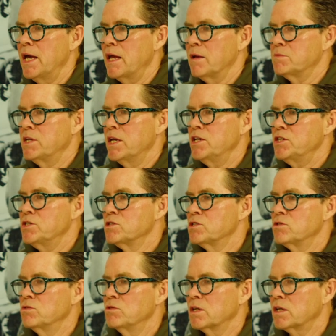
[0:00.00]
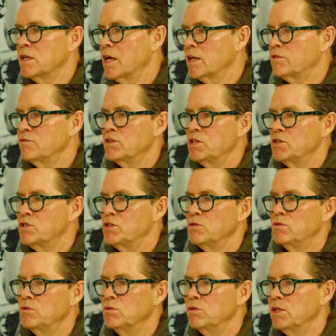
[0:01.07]
adaptations to the connective
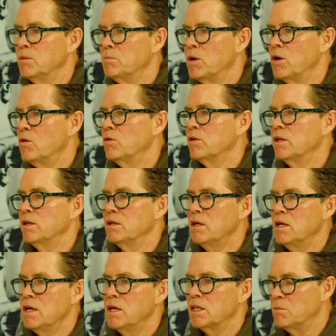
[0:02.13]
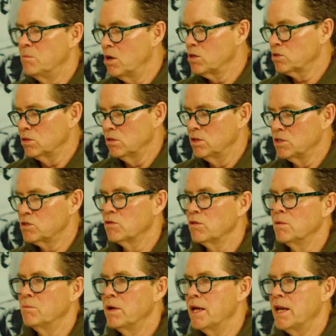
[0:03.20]
tissue and the bone yeah. and the muscle, and so
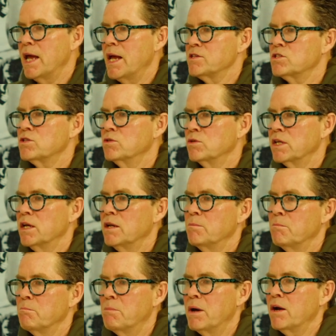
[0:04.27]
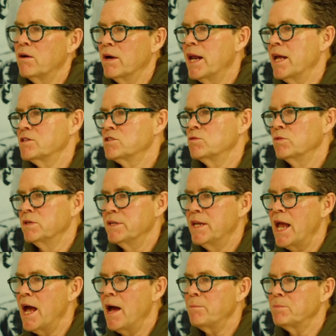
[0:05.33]
the, it has to get better. It has to
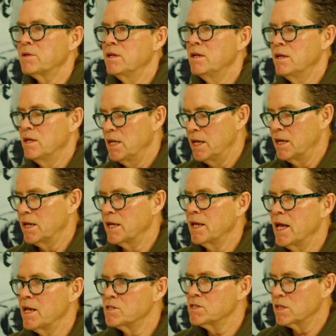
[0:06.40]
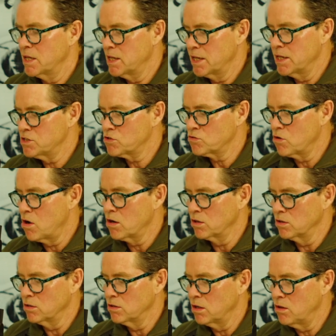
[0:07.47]
adapt, yeah. and it has to it gets
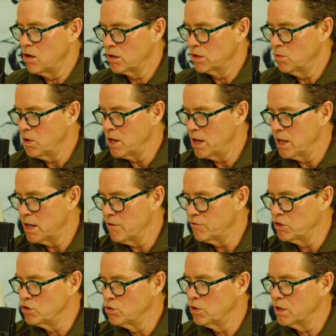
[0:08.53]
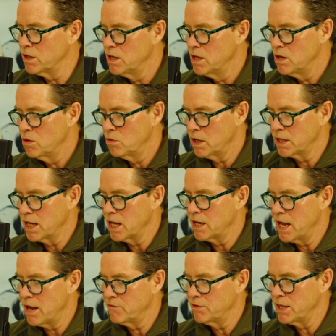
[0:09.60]
stronger along yeah. the way. If you do it again,
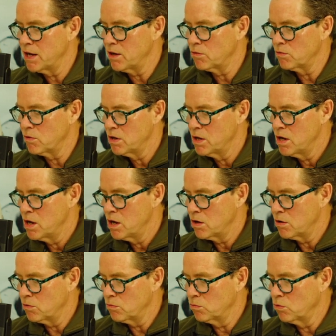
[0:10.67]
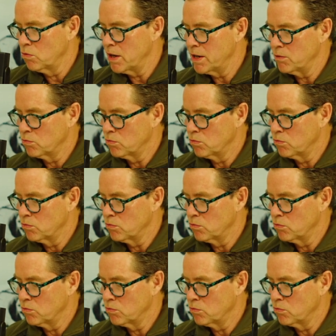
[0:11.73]
having that right